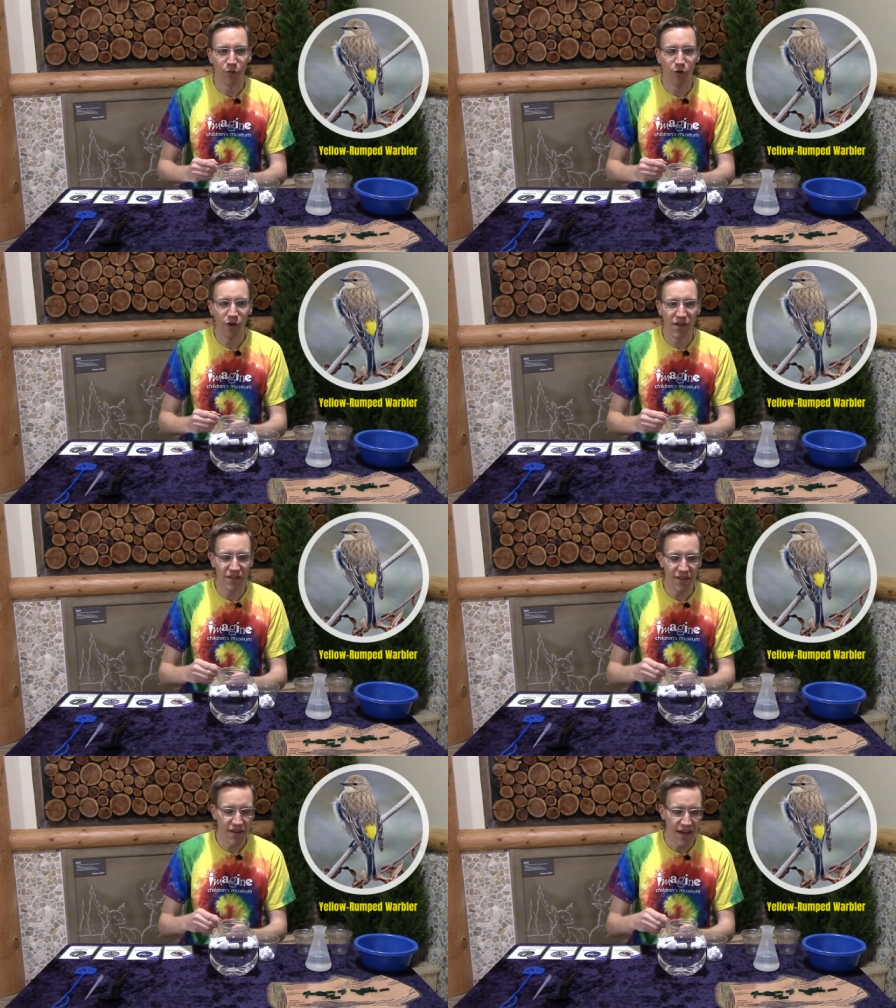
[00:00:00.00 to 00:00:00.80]

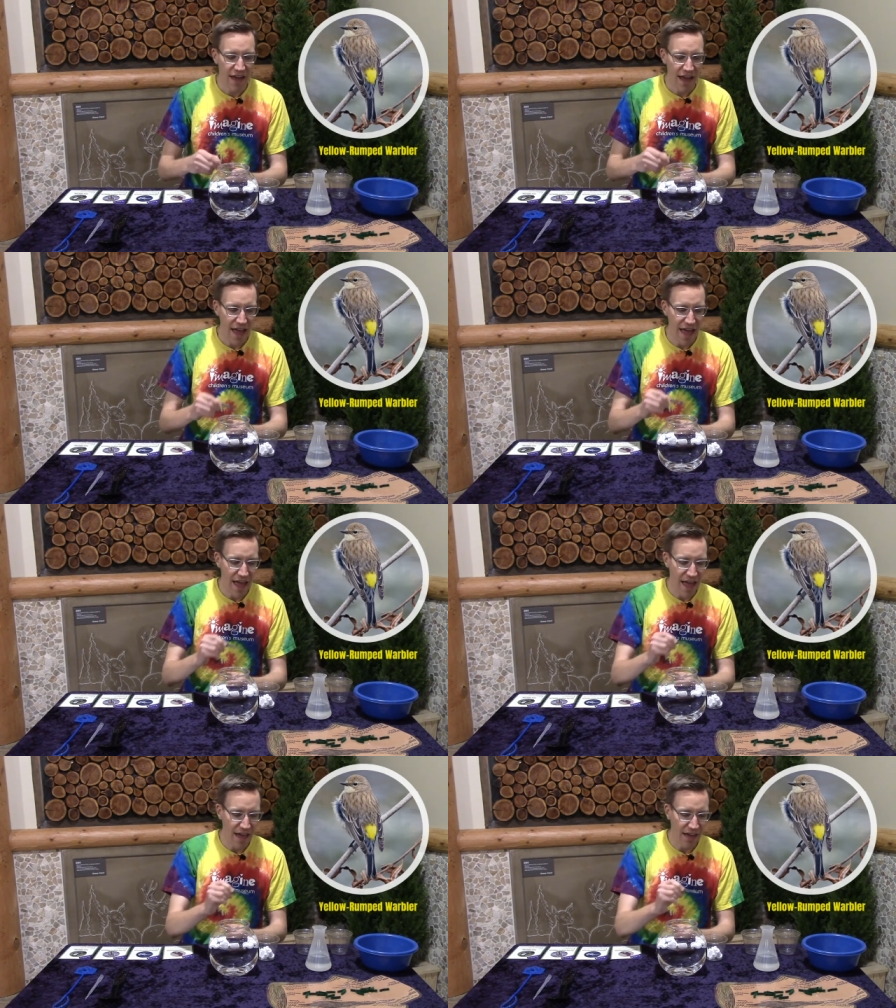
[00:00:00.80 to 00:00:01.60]
pointed,
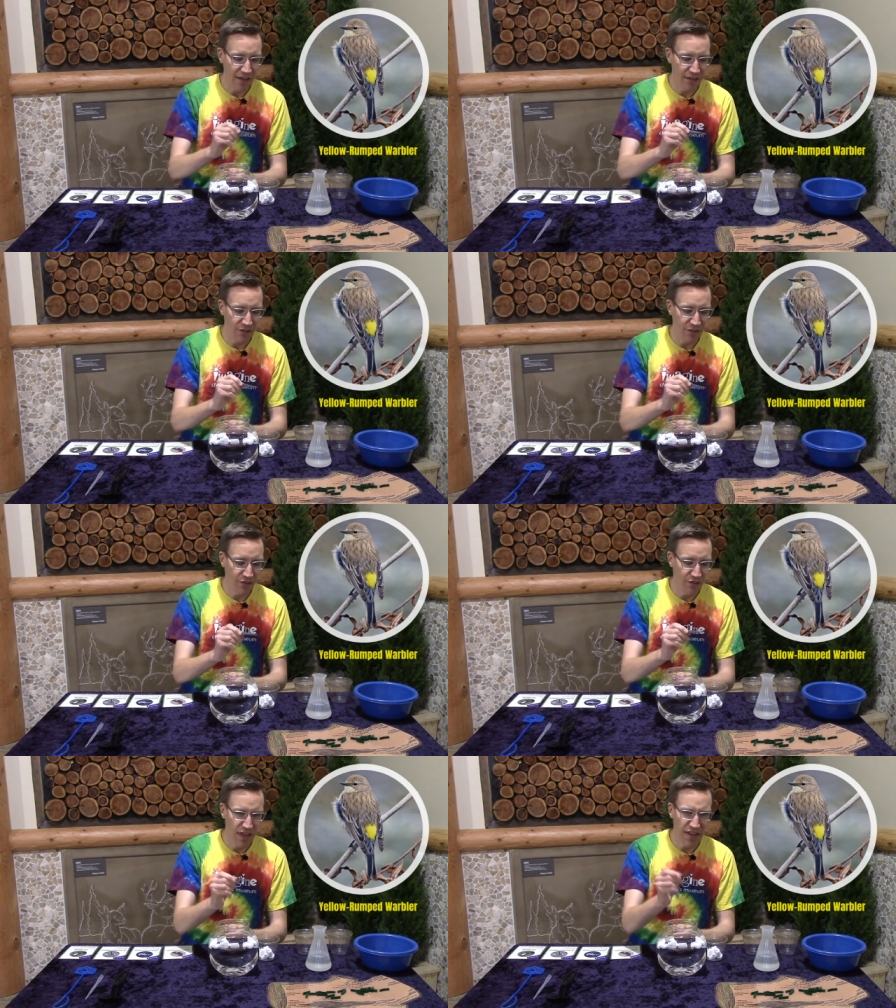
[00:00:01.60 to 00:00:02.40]

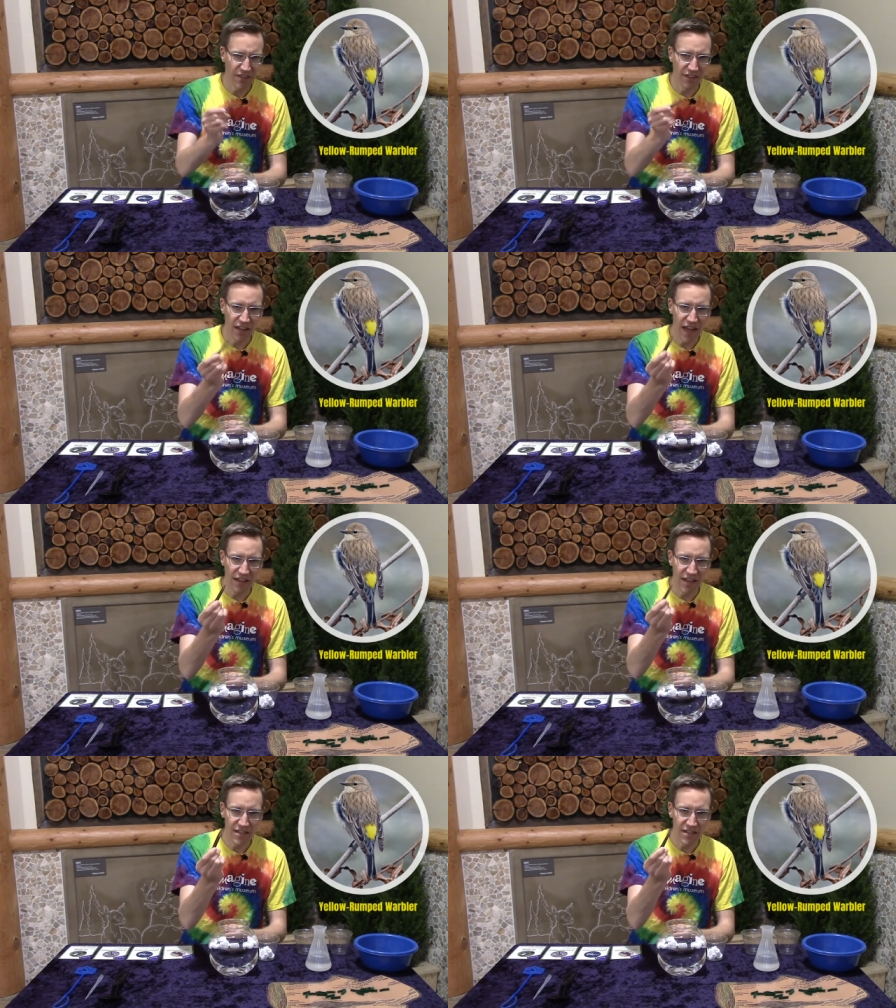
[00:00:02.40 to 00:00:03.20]
and that's a
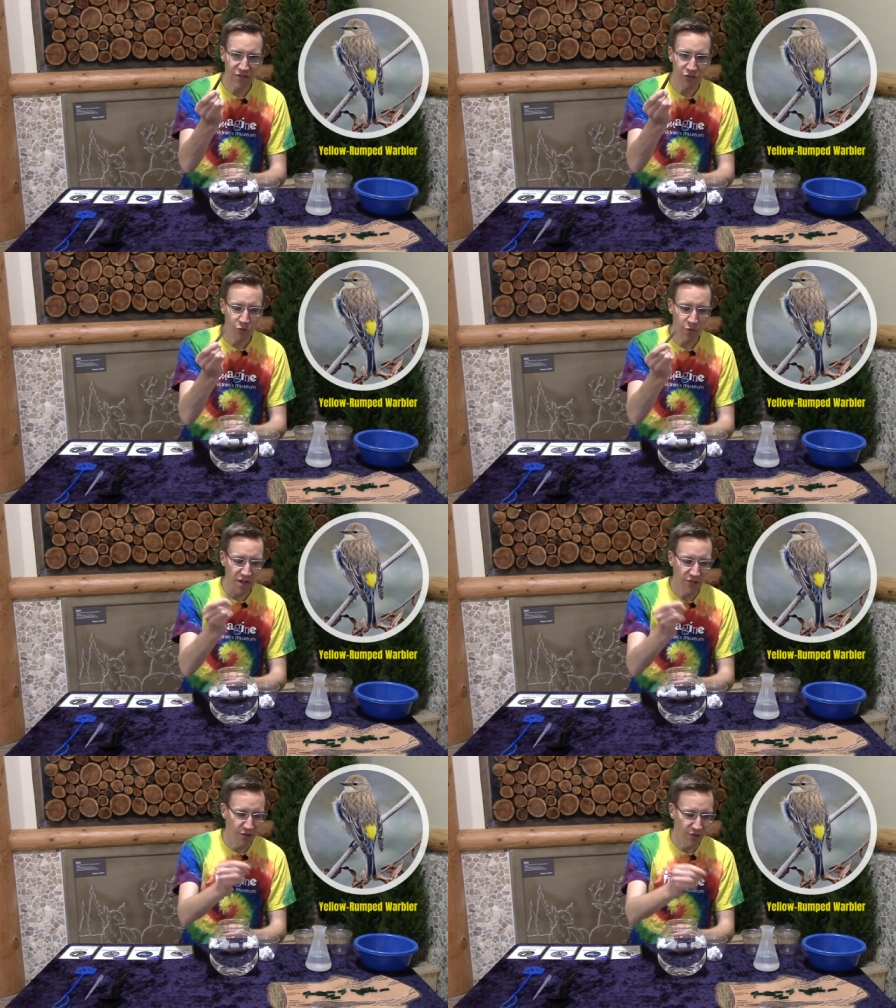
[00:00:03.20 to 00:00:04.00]
lot like these
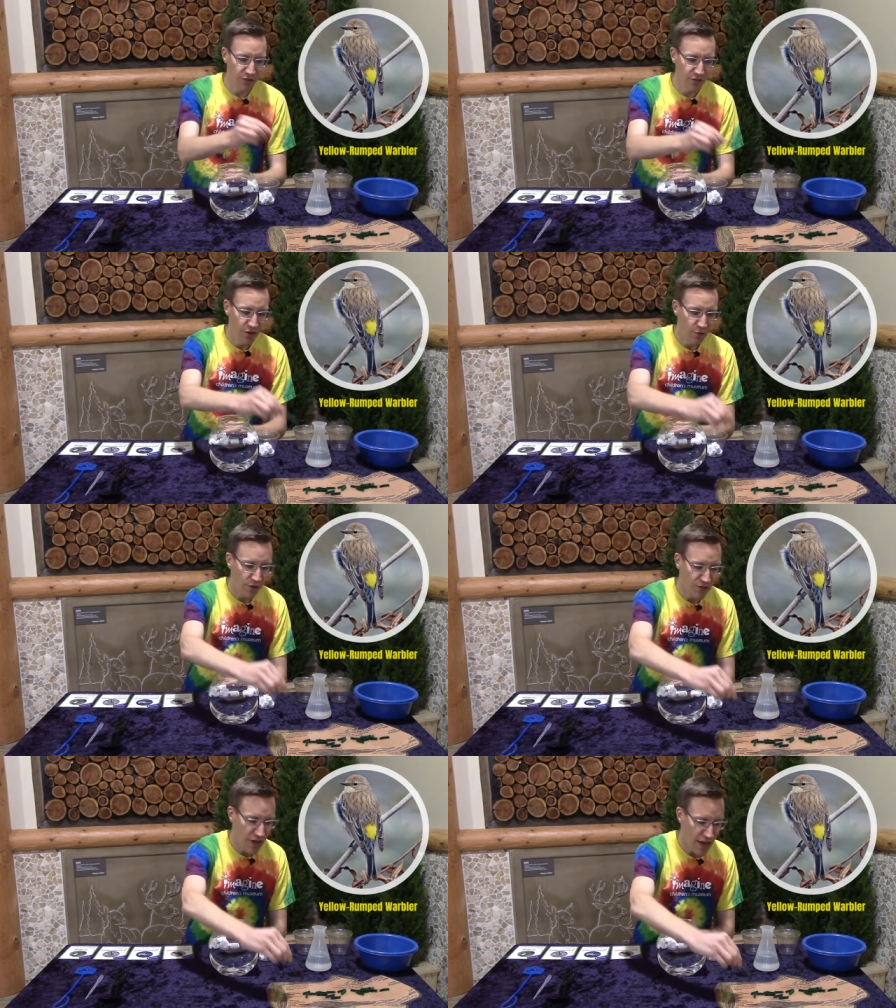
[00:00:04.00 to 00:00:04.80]
tweezers,
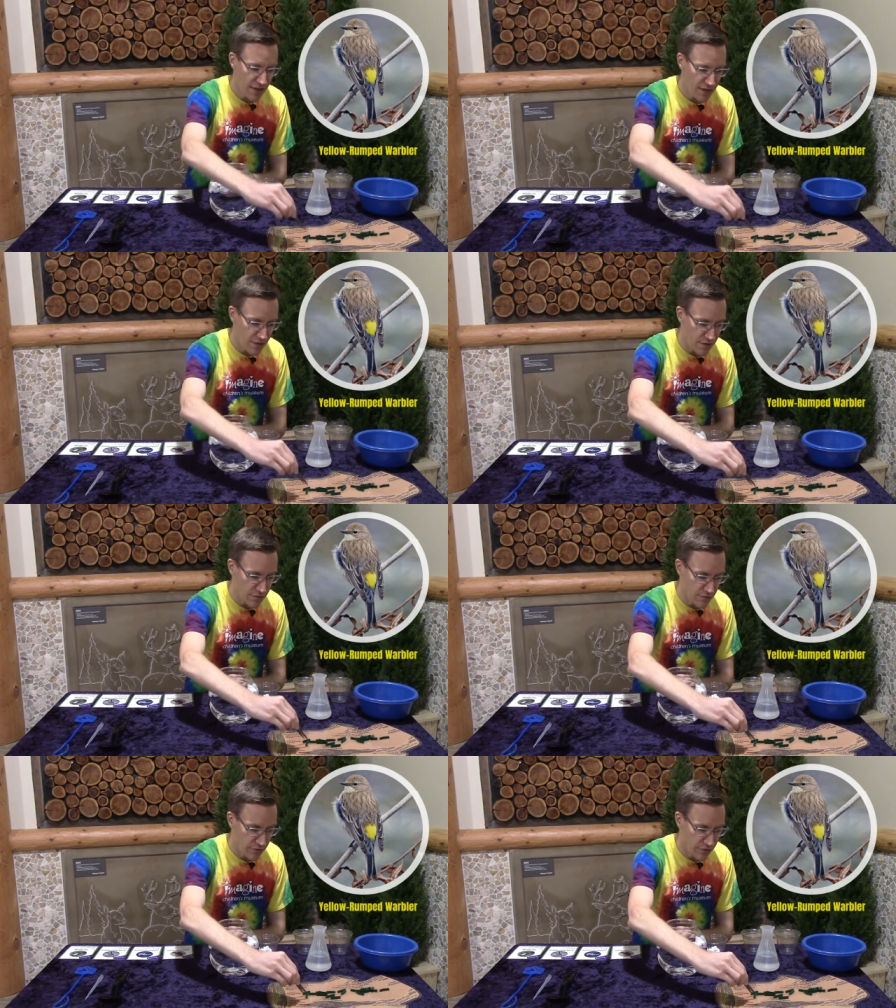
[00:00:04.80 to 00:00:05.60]
which I can
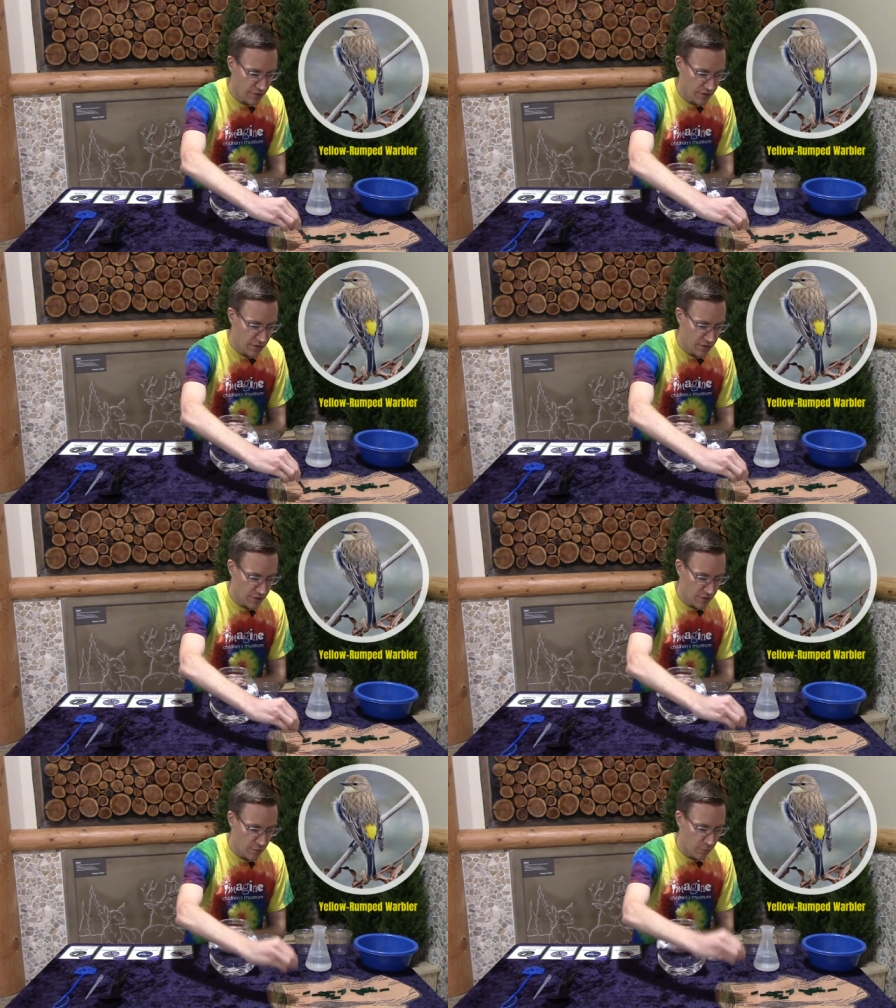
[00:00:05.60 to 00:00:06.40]
use
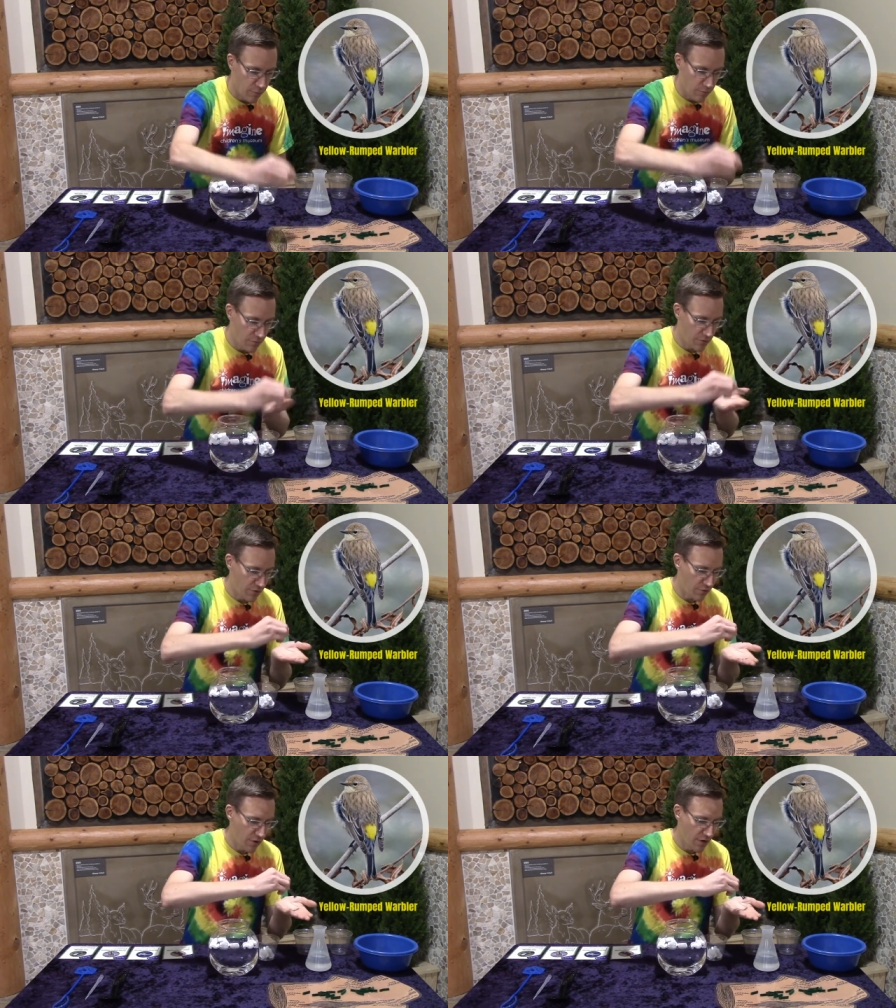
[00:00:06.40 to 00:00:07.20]

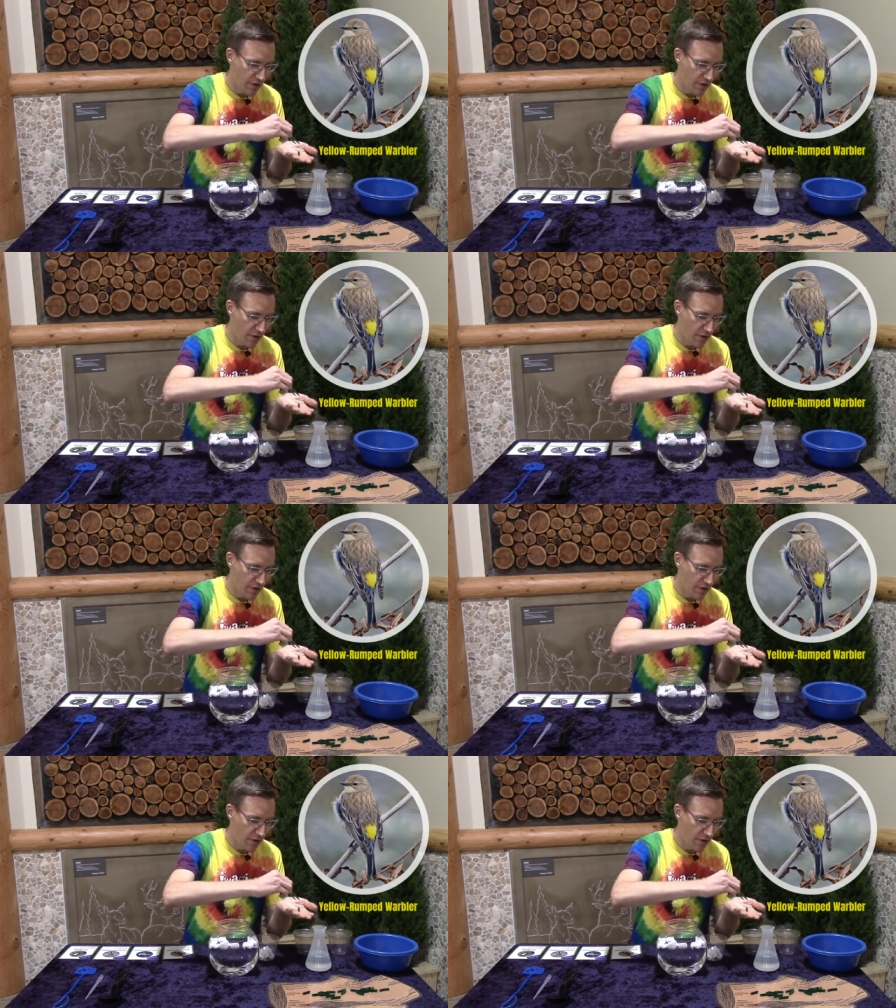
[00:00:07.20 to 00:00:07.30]
to